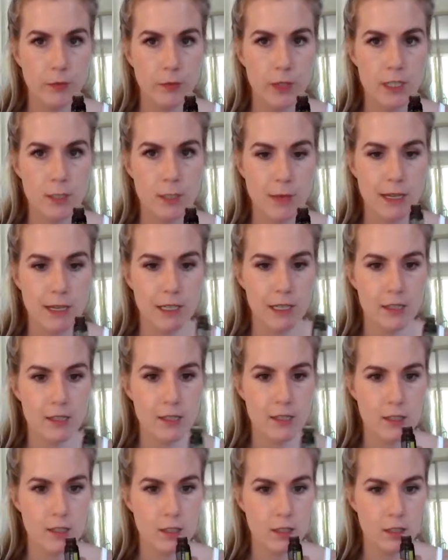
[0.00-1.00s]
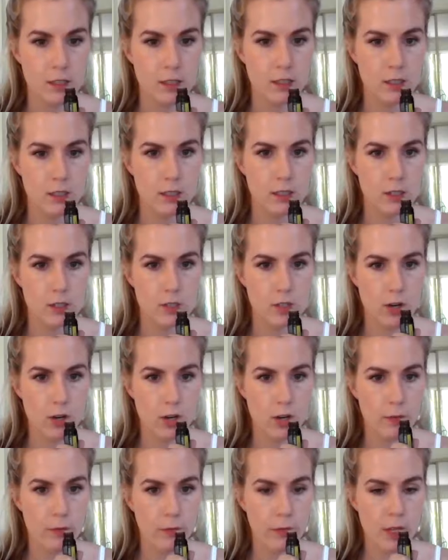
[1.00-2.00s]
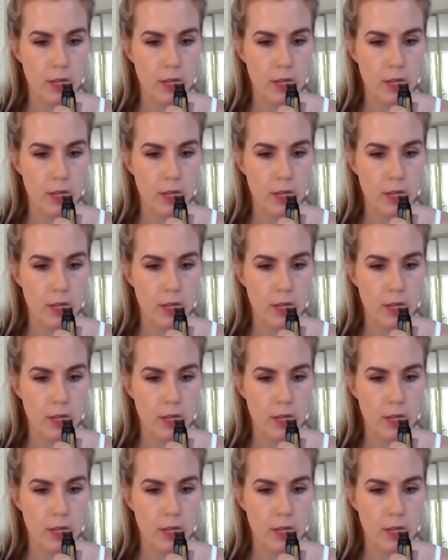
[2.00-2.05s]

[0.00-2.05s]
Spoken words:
Where's my list? So